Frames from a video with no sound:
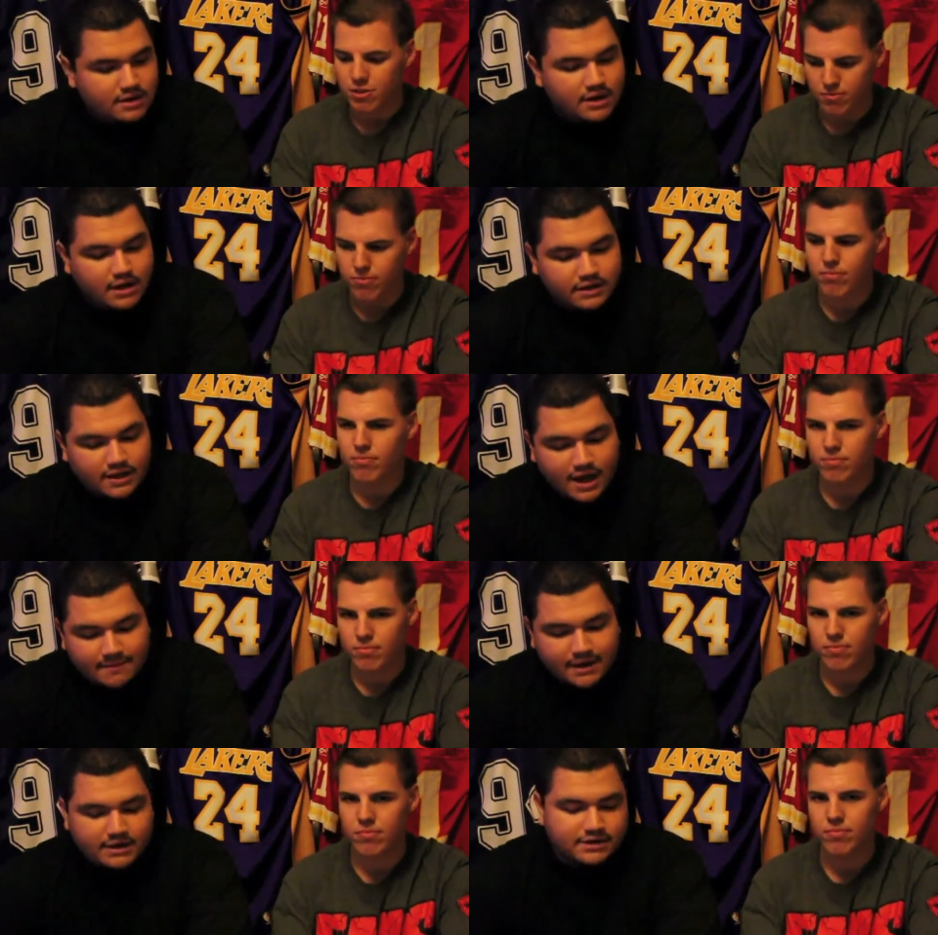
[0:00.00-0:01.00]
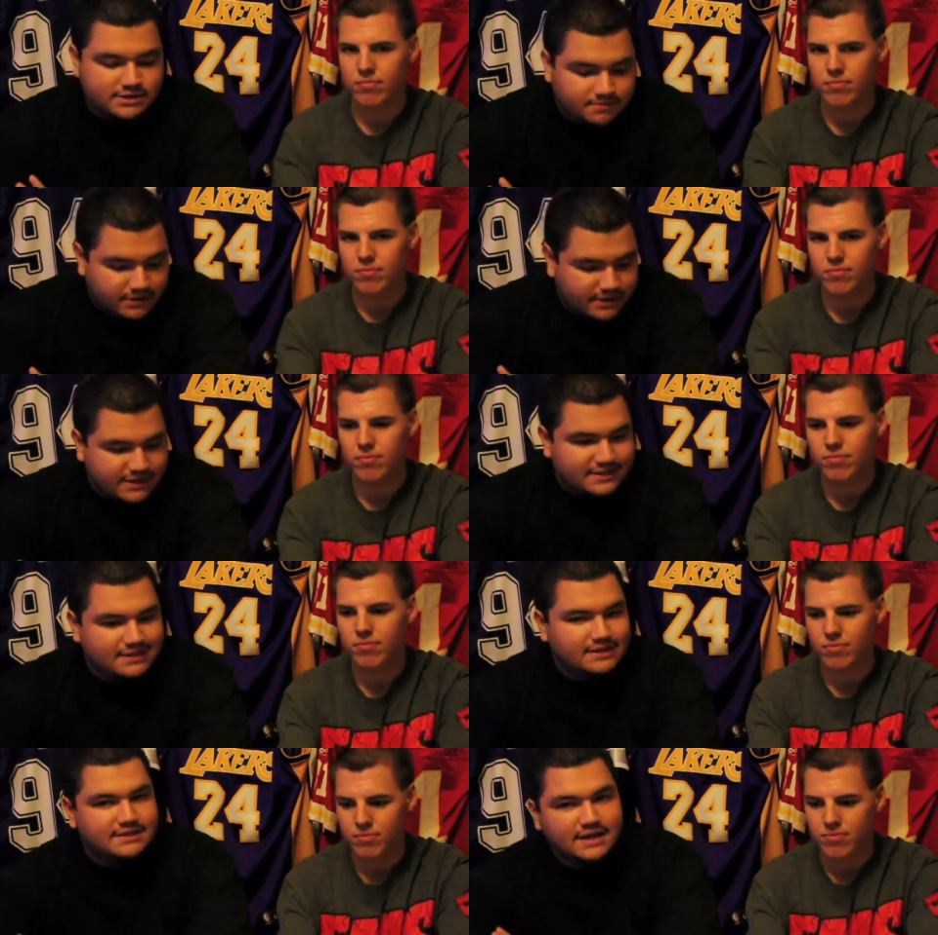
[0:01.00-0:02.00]
Speaker 1: Uh, the linebackers are pretty
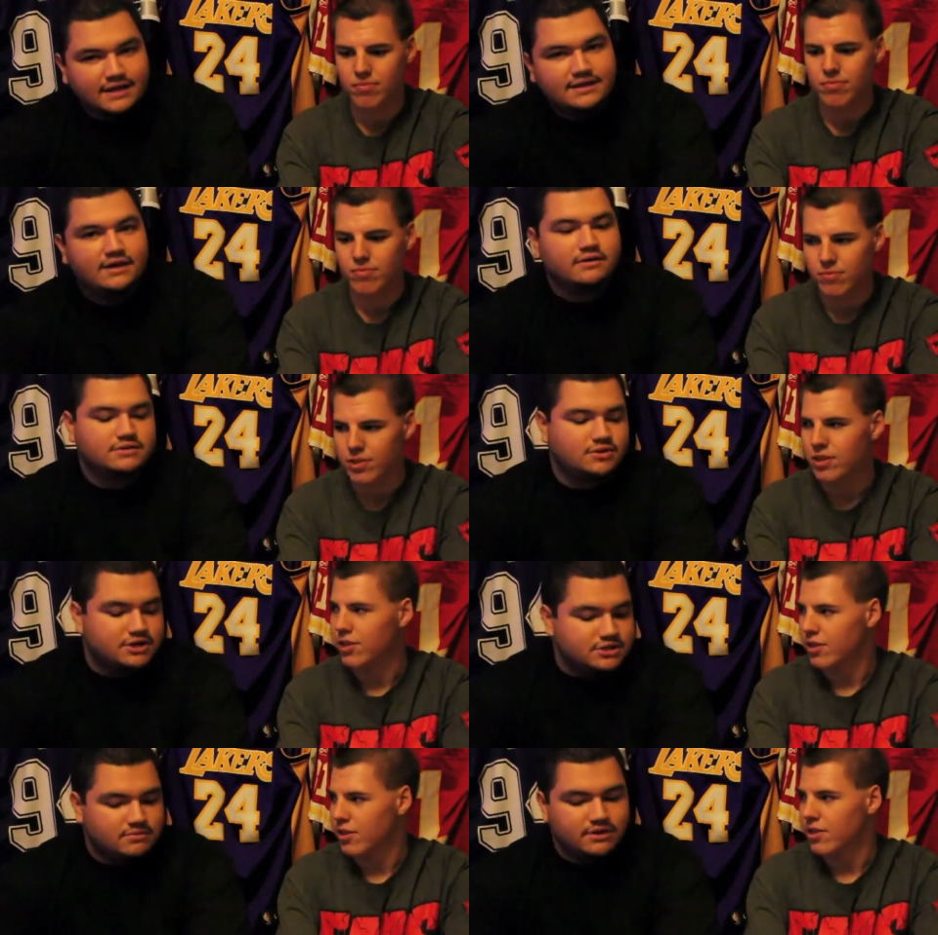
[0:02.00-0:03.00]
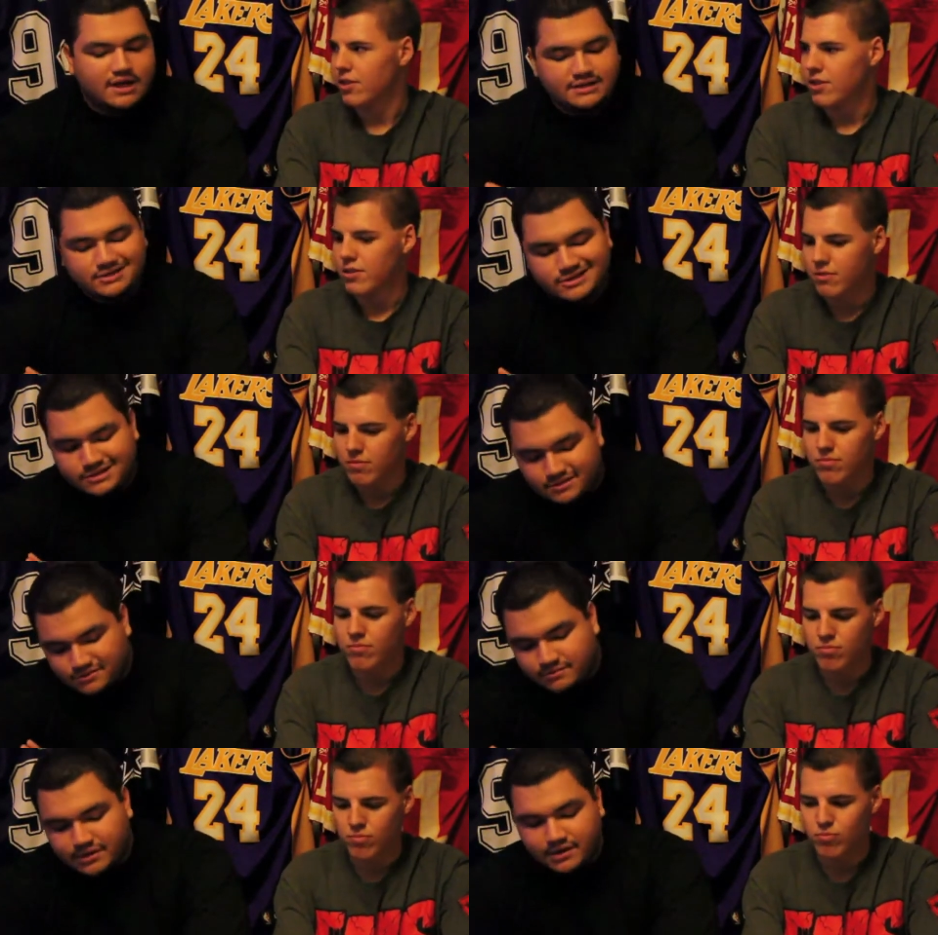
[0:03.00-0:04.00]
decent. The secondary was questionable last year
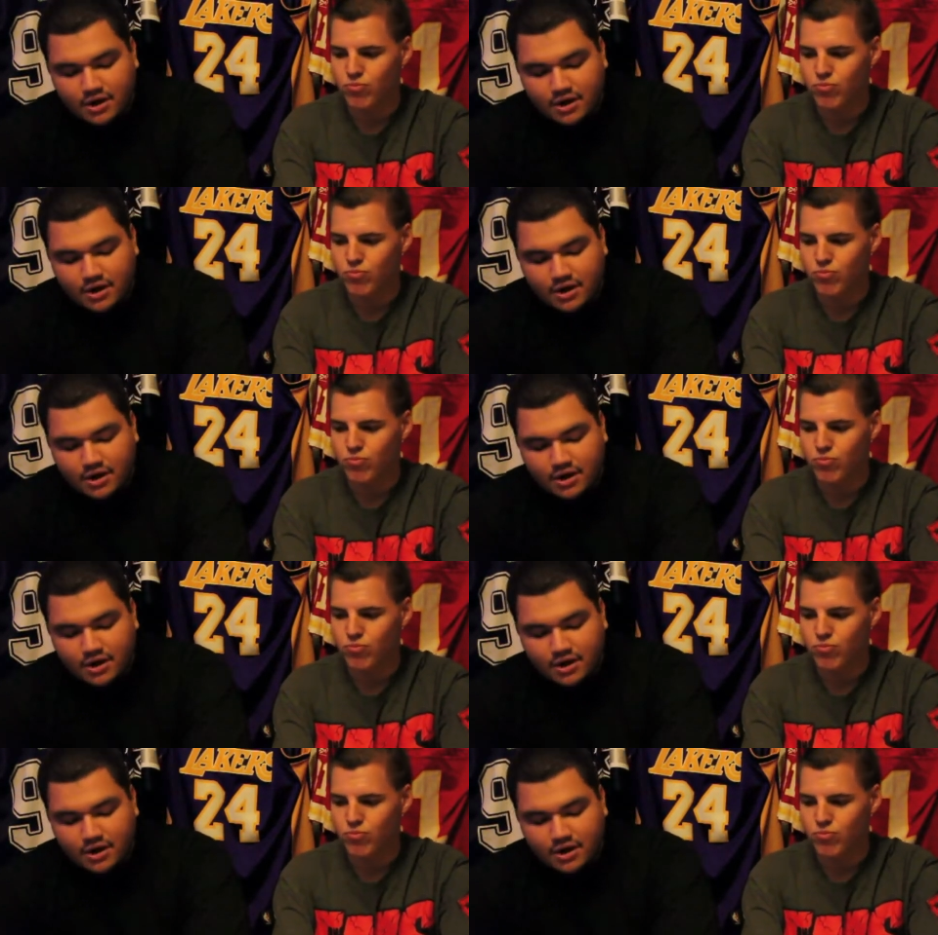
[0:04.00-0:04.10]
too, but